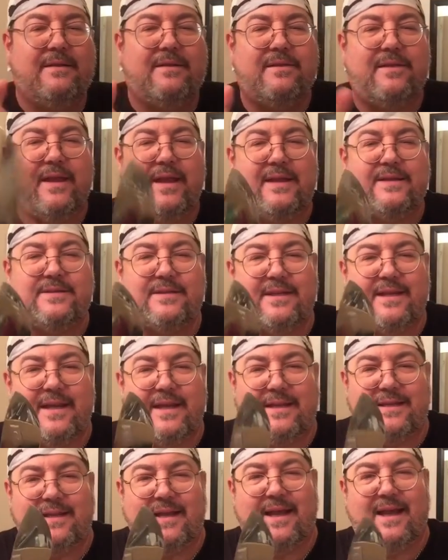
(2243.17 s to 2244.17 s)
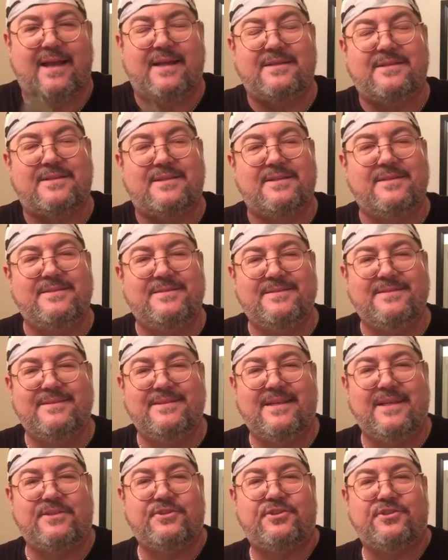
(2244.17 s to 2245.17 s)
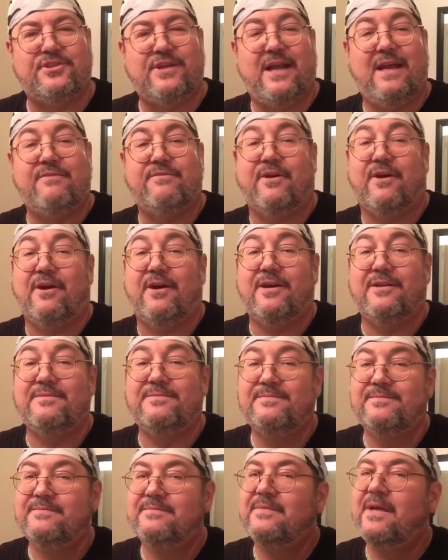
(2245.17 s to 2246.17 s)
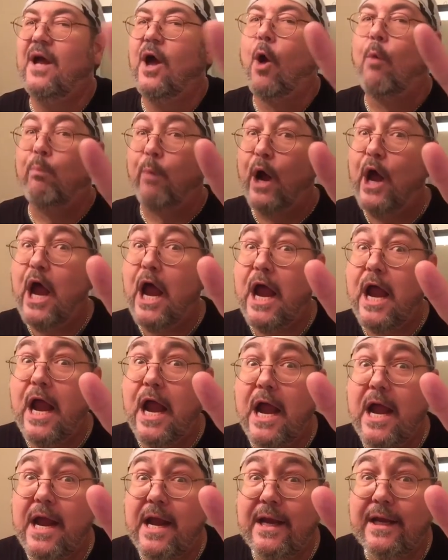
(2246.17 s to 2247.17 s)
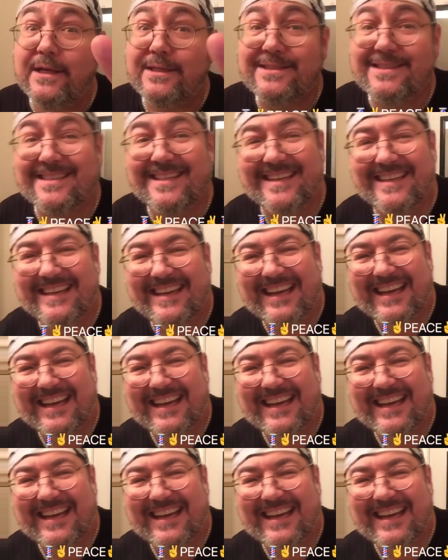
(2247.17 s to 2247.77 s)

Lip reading: Thanks again, guys. Get shave on. Peace!